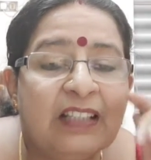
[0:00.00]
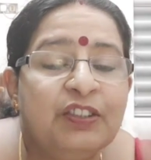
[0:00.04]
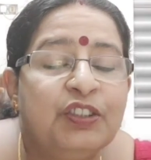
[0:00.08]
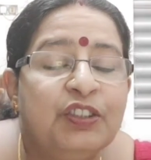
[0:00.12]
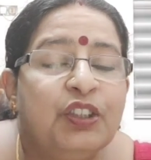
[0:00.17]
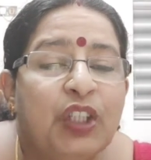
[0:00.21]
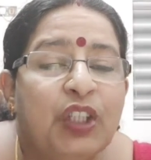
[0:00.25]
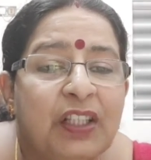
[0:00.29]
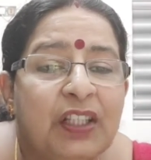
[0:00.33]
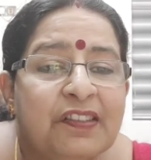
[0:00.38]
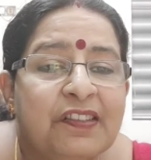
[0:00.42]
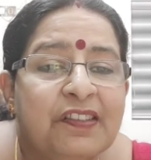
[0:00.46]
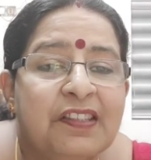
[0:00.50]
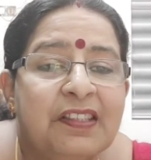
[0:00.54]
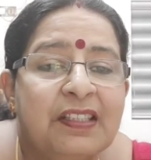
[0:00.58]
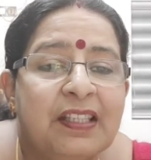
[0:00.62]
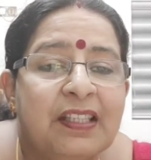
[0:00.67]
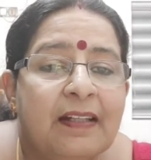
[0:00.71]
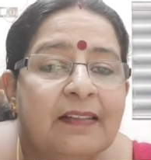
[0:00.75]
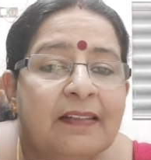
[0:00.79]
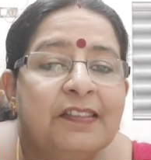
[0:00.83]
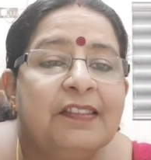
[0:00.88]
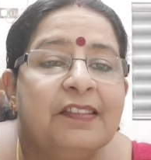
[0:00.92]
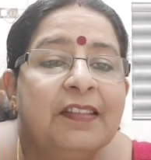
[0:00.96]
Just
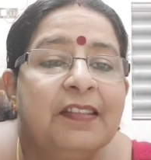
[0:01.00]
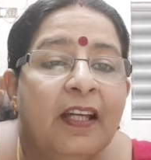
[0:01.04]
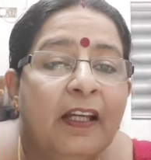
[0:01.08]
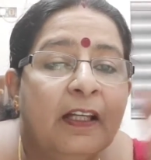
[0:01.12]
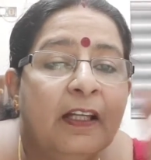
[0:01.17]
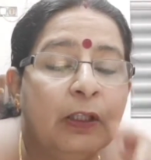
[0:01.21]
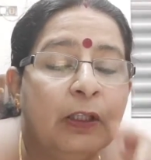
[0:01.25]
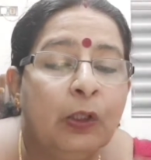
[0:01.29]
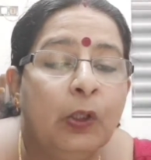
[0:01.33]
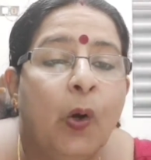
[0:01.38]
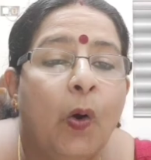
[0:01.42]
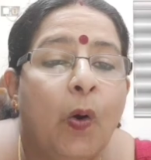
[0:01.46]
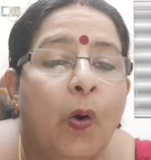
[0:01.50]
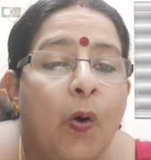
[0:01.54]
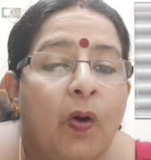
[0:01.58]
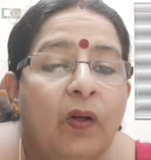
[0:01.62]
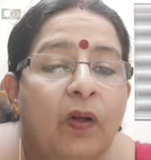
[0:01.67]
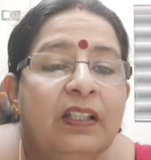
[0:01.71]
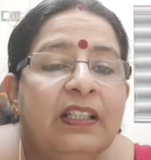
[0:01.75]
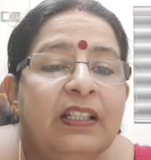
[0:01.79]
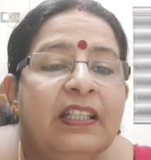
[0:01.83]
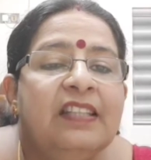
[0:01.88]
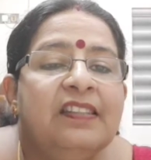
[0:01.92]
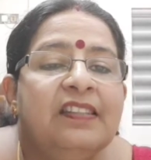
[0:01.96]
as
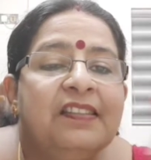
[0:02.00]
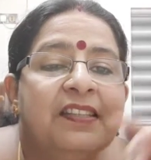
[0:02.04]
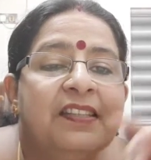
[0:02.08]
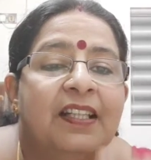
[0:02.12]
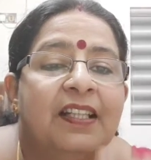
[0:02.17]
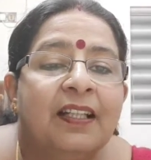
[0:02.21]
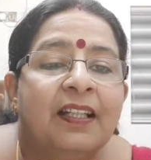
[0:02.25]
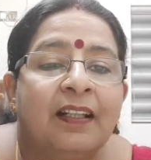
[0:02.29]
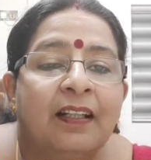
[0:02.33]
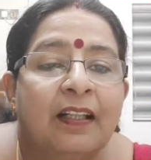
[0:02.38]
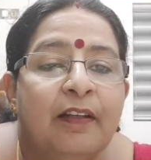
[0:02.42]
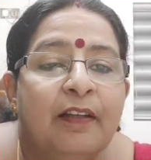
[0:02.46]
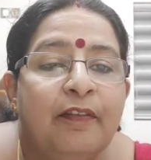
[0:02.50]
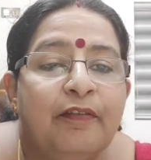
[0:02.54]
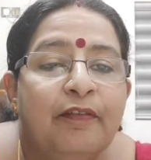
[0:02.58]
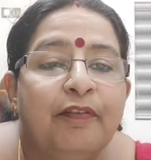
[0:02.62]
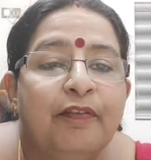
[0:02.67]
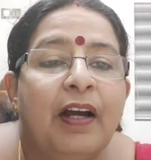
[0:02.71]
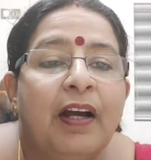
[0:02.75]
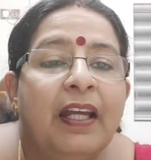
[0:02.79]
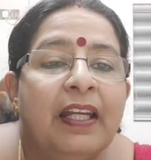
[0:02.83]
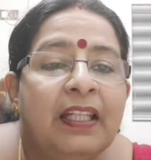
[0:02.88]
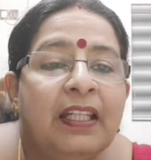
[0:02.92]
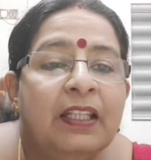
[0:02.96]
gold is
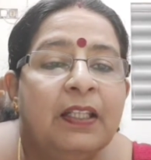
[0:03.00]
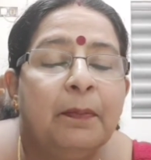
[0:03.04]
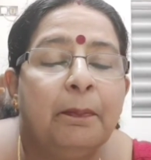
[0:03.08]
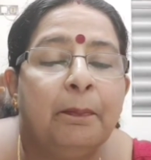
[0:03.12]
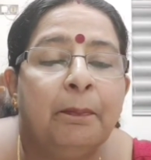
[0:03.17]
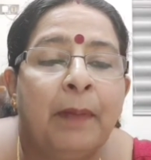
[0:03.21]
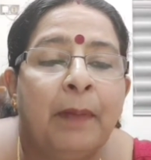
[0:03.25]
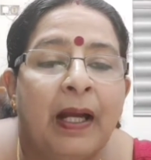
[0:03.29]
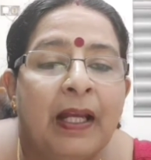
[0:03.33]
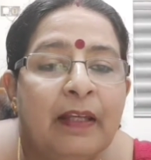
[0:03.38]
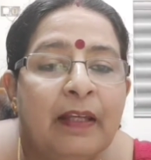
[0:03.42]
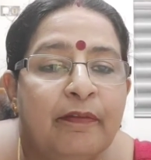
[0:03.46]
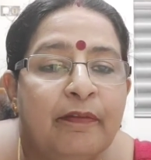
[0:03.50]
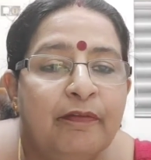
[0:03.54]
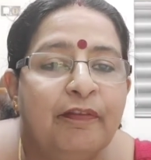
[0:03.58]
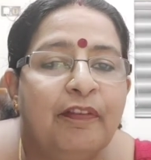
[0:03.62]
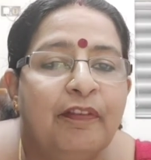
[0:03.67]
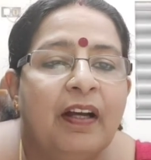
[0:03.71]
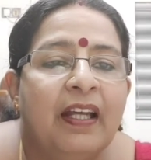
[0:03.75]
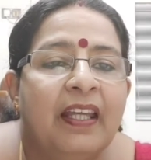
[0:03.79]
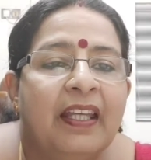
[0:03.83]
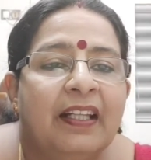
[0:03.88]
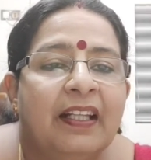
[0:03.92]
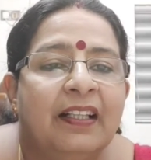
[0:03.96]
refined by
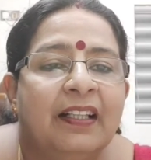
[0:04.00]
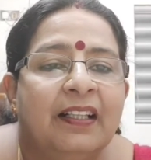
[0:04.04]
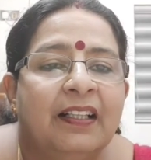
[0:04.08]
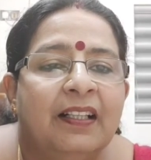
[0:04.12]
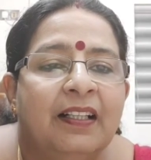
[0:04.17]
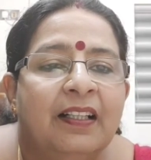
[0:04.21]
fire,